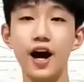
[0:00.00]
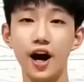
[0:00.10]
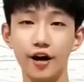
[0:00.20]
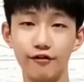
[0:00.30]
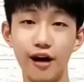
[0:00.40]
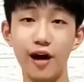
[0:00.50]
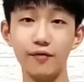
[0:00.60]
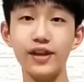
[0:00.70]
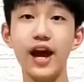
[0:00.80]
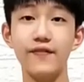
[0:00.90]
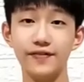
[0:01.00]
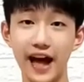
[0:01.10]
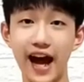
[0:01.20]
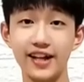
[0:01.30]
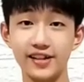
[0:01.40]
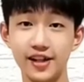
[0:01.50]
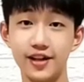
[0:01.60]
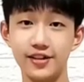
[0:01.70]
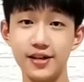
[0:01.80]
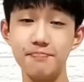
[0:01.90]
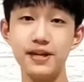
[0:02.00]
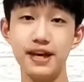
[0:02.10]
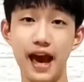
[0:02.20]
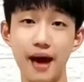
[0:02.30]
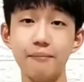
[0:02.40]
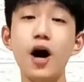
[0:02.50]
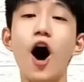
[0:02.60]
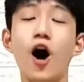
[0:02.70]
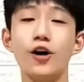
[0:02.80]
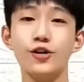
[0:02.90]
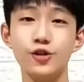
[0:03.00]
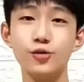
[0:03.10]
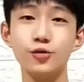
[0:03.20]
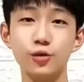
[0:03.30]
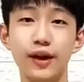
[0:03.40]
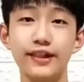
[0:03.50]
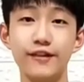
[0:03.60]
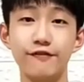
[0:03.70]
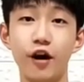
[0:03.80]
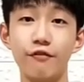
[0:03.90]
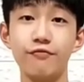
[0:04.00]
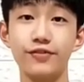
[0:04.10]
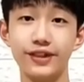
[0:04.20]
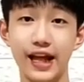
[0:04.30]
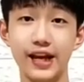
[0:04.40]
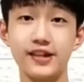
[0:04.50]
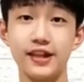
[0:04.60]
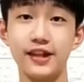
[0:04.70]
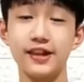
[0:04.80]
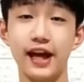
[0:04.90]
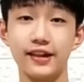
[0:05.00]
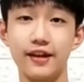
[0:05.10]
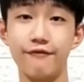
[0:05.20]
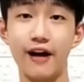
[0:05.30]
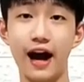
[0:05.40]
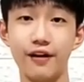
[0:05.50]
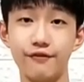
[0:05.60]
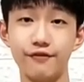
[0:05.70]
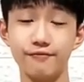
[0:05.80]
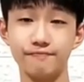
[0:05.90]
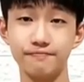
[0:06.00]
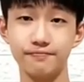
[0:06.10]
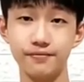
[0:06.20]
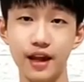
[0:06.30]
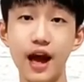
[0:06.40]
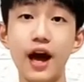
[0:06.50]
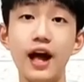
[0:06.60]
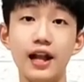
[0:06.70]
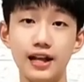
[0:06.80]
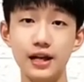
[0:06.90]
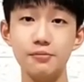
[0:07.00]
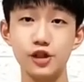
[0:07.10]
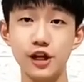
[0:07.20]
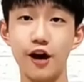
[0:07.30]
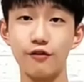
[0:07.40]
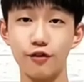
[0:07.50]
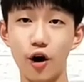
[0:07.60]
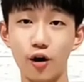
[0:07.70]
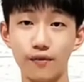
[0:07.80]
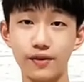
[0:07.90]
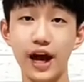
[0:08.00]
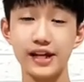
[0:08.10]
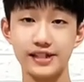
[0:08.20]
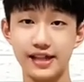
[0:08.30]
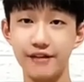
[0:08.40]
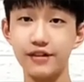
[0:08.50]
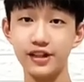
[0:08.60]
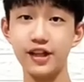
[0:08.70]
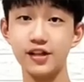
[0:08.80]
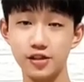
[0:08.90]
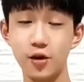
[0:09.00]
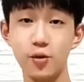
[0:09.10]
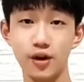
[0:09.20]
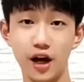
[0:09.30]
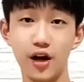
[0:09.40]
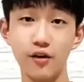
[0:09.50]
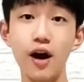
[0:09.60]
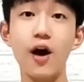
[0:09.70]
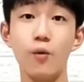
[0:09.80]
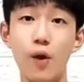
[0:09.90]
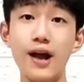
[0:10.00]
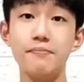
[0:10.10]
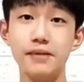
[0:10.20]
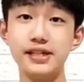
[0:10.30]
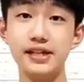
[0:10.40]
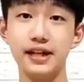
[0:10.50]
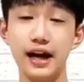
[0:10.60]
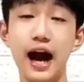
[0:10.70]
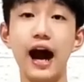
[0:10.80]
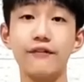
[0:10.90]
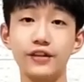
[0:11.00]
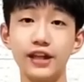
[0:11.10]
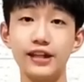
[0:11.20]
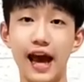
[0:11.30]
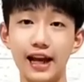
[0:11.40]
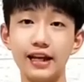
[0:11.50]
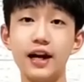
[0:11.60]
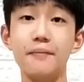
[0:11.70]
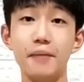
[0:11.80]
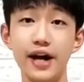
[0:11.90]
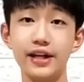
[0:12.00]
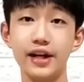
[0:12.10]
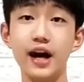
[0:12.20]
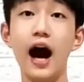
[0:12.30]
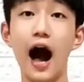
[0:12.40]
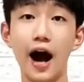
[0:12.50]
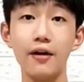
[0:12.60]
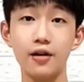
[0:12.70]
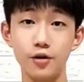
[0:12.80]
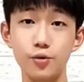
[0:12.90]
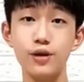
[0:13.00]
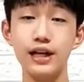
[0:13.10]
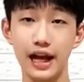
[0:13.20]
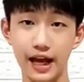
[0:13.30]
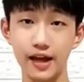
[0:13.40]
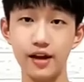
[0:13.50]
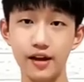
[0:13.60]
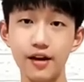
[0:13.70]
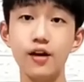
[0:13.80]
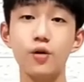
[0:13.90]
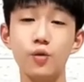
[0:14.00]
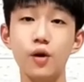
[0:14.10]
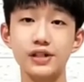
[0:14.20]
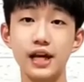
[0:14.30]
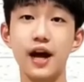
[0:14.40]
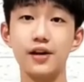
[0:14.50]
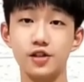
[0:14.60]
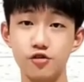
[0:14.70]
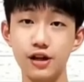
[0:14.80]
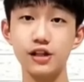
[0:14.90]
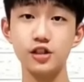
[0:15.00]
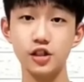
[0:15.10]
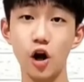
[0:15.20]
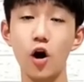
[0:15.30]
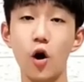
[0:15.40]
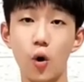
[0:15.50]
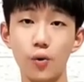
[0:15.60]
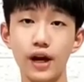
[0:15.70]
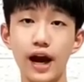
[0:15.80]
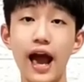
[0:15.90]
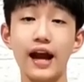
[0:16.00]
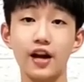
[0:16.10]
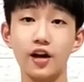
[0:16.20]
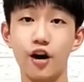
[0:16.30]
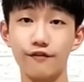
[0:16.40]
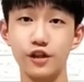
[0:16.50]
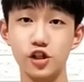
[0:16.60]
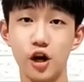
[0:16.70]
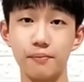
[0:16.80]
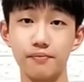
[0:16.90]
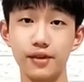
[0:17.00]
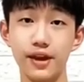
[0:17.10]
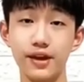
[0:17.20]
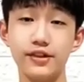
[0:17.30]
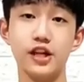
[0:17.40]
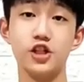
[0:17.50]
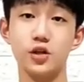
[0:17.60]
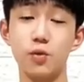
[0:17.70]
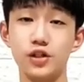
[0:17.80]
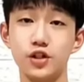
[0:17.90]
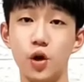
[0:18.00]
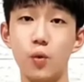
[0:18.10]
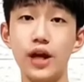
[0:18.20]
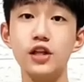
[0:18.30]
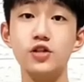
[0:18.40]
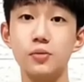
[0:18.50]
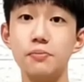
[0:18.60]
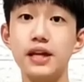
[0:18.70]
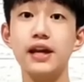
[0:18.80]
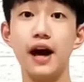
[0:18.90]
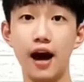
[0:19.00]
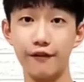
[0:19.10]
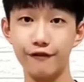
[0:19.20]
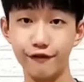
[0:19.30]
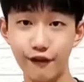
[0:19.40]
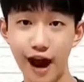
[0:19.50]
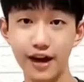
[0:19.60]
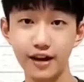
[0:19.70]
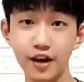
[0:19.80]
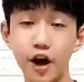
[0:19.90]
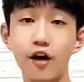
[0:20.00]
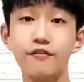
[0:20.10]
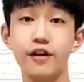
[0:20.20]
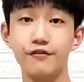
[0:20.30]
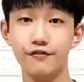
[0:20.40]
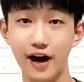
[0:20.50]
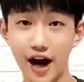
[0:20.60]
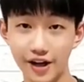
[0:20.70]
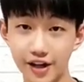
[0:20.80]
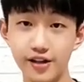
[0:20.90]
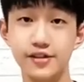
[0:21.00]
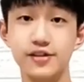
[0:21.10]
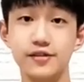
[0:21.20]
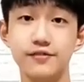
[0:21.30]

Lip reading: around 9:30 p.m. on June 24, 1995. Lim Shiow Rong, a 7-year-old girl, went missing after telling her mother, Ang Gun Lei, who was a drink store owner at a coffee shop, that she was going to meet a friend of her father's.